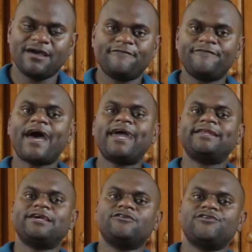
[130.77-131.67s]

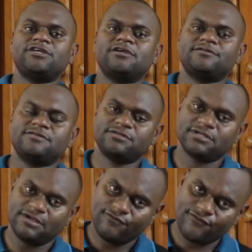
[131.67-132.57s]
find ingredients
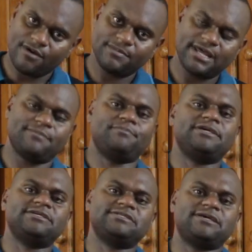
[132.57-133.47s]
from that
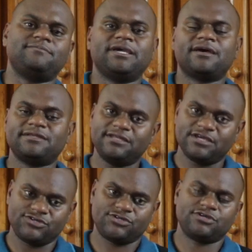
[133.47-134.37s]
place and make a
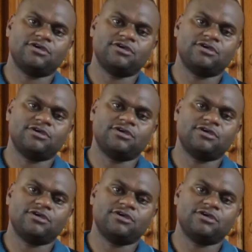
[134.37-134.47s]
dish